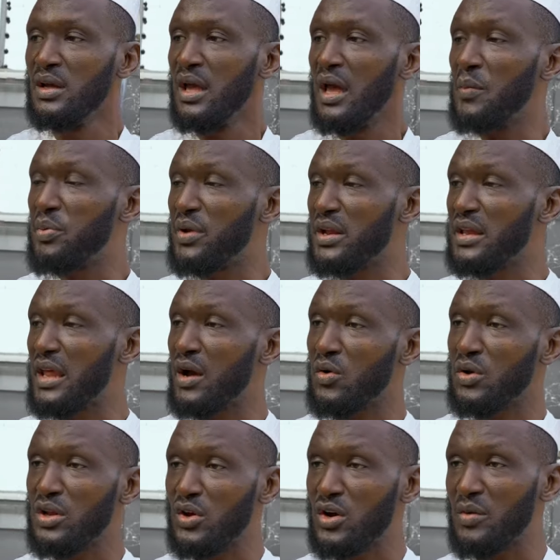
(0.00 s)
Every day I go
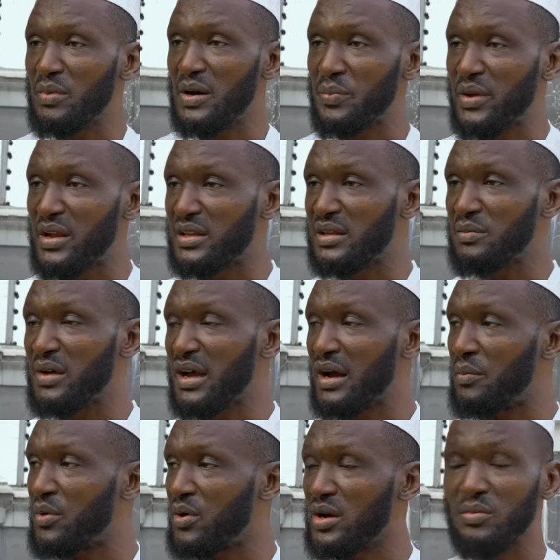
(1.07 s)
to come my place and make a
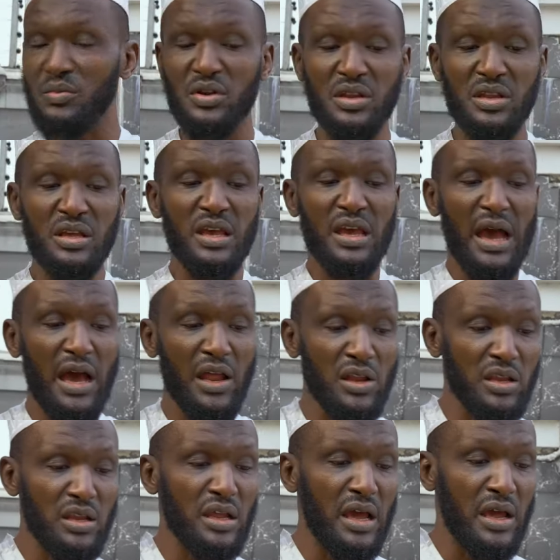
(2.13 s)
borrow money
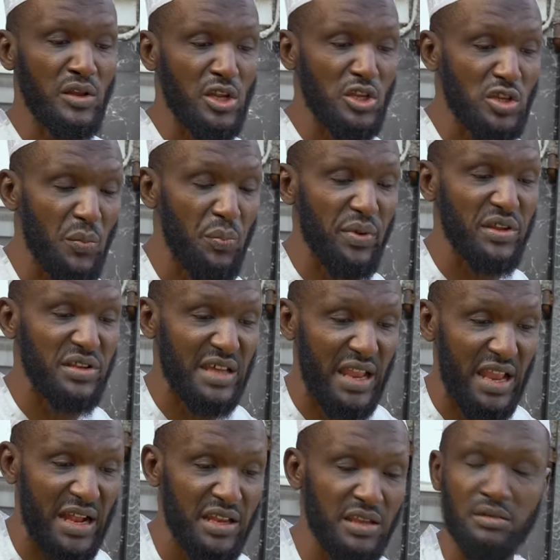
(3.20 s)
and at the chop in
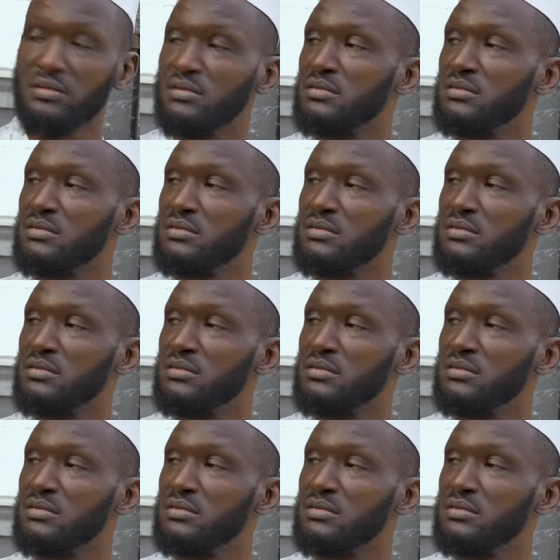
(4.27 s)
salary.